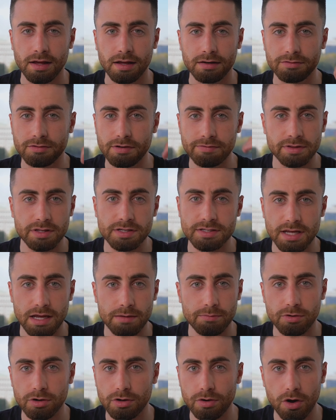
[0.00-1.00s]
you've driven the
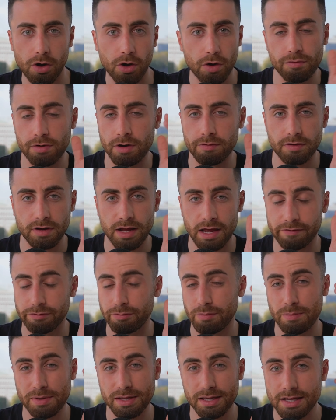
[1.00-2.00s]
same route over and over again for
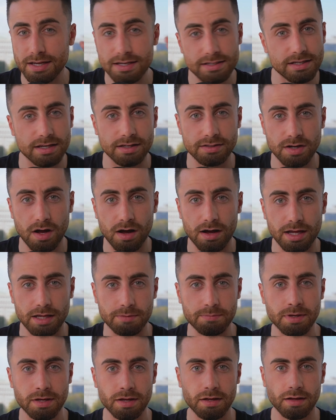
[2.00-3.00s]
maybe years at a
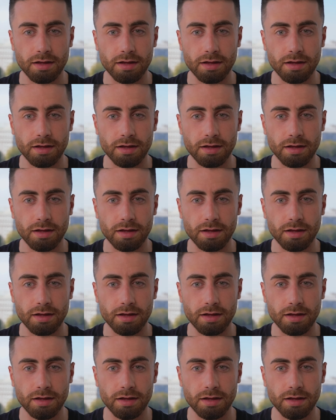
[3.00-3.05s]
time,